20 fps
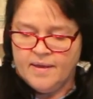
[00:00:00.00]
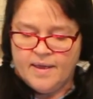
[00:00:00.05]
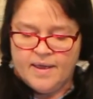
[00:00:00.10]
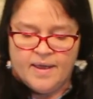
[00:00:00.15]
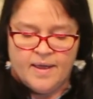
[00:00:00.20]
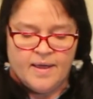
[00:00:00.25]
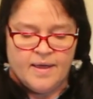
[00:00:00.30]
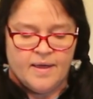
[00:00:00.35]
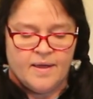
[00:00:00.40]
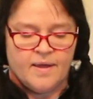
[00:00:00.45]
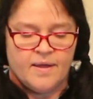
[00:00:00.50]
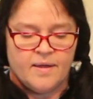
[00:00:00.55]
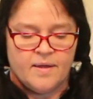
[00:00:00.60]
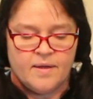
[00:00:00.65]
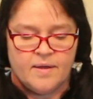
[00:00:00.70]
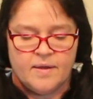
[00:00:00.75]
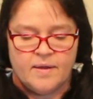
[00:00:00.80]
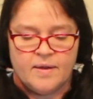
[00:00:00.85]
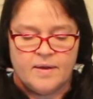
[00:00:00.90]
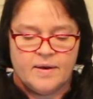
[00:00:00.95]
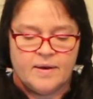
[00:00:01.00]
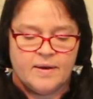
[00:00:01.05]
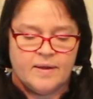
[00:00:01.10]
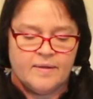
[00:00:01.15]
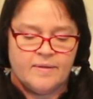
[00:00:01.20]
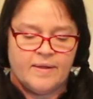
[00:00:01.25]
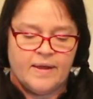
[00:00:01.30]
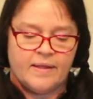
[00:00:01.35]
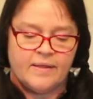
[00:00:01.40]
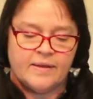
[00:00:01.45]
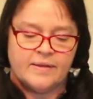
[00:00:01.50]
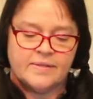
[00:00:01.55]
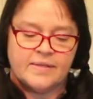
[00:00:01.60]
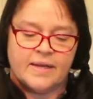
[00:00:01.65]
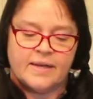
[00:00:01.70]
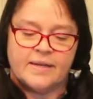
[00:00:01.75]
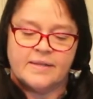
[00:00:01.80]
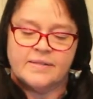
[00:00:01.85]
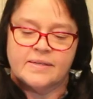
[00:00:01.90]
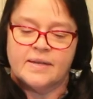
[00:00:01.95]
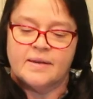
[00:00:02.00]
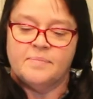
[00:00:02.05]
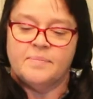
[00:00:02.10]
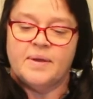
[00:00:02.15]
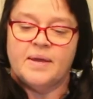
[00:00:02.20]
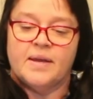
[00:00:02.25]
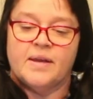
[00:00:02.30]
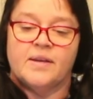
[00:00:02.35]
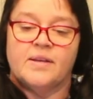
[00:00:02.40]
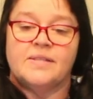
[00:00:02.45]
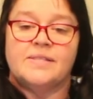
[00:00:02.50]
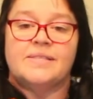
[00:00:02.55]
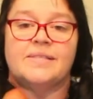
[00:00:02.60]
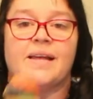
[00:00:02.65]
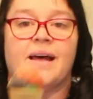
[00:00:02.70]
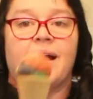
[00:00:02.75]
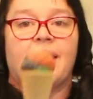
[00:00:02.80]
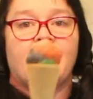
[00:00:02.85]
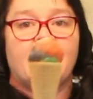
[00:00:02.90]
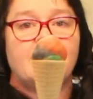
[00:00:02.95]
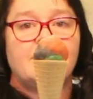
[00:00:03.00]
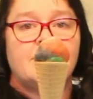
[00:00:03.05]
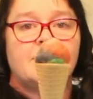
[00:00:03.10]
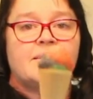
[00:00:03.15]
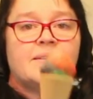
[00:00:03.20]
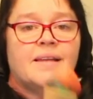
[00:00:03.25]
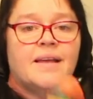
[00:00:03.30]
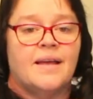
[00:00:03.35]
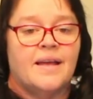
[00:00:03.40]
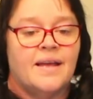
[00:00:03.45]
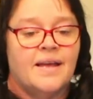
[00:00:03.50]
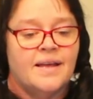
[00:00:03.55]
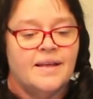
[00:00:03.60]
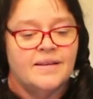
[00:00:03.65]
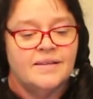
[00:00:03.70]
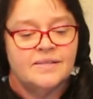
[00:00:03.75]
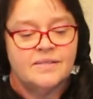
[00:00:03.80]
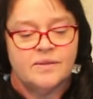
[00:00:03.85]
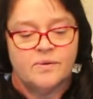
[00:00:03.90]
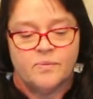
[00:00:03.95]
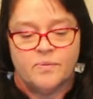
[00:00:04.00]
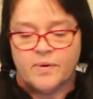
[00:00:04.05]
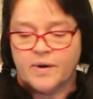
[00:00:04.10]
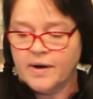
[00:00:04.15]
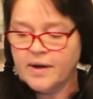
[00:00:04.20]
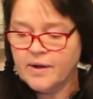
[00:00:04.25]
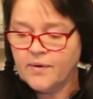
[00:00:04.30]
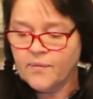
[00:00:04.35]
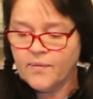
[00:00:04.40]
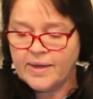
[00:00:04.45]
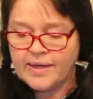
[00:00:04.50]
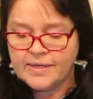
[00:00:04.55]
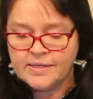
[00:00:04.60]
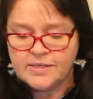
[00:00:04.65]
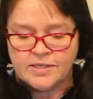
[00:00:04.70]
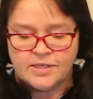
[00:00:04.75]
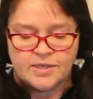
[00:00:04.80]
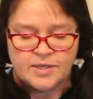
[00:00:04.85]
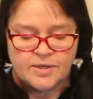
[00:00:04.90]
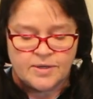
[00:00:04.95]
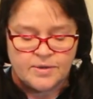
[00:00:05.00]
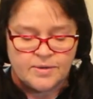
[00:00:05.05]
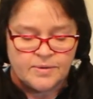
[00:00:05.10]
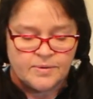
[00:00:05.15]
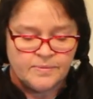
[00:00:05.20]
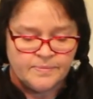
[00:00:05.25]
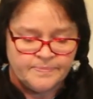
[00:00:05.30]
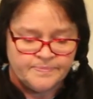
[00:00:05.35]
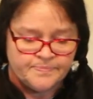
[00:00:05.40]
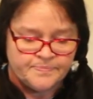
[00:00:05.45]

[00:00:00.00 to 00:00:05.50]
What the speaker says: and that looks like it's going to be a good size. So we're going to a